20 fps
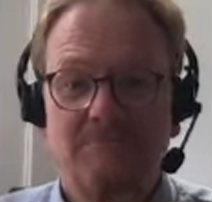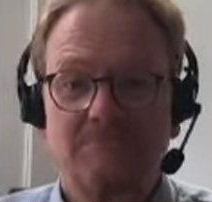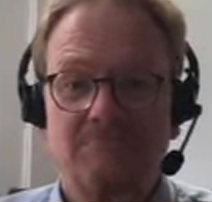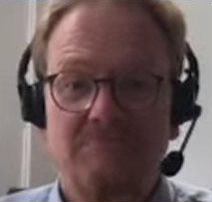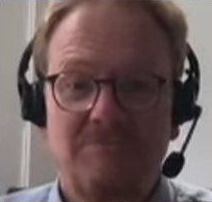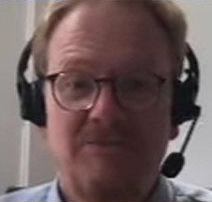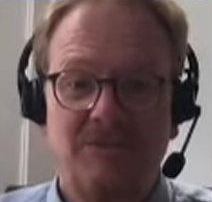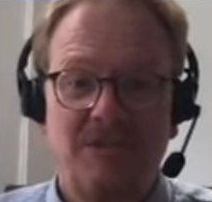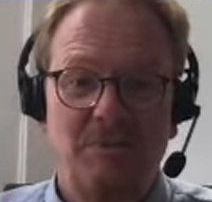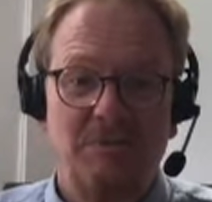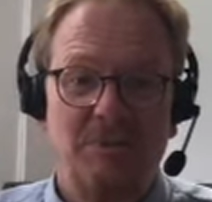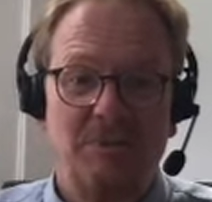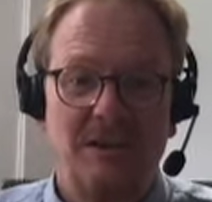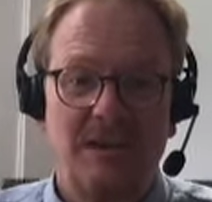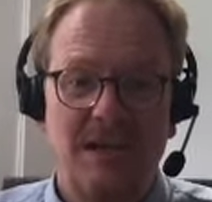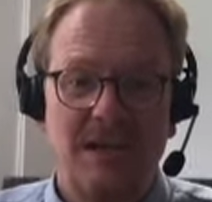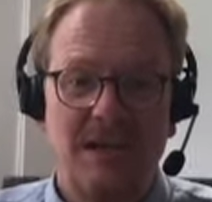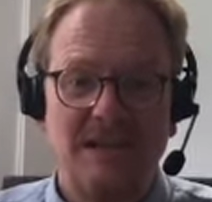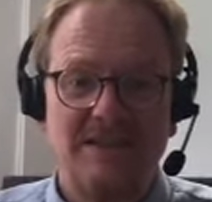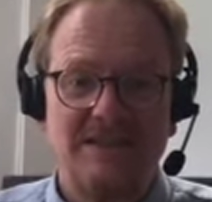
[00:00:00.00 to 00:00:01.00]

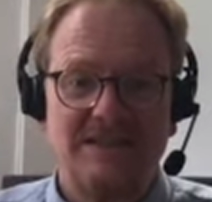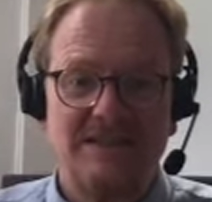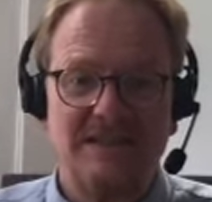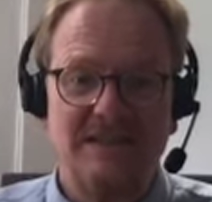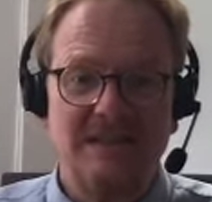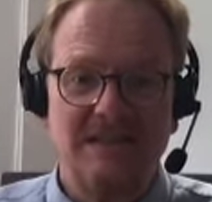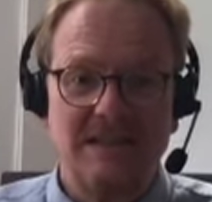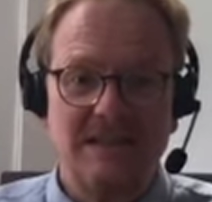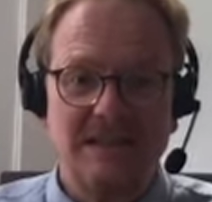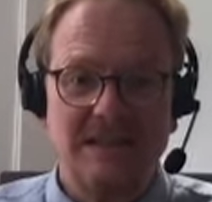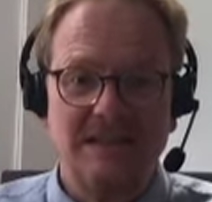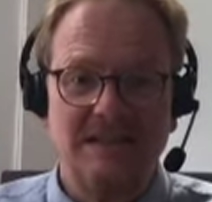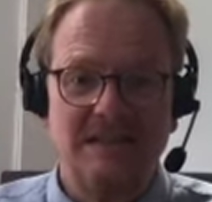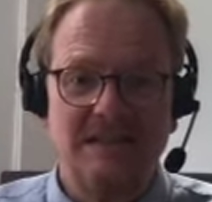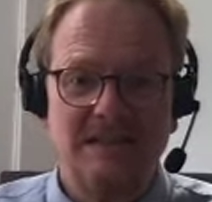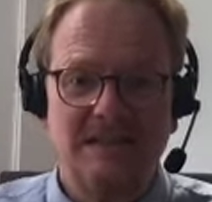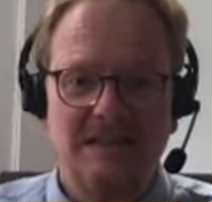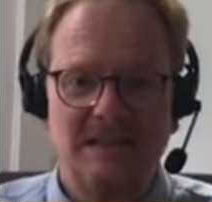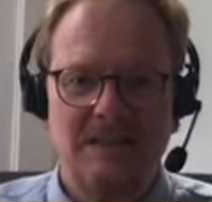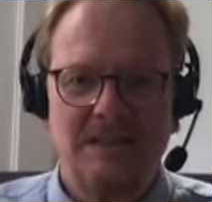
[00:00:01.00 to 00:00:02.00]
Surprise indeed,
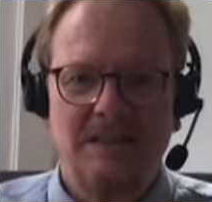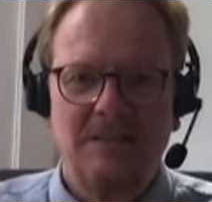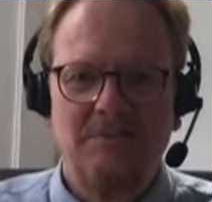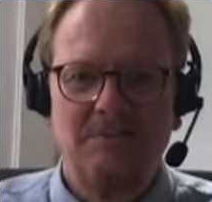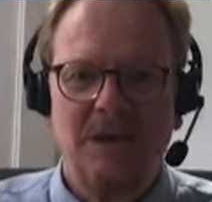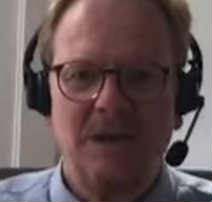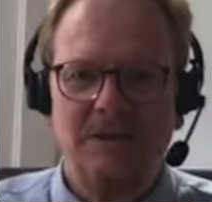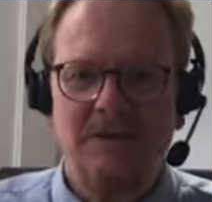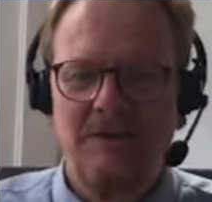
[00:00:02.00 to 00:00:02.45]
but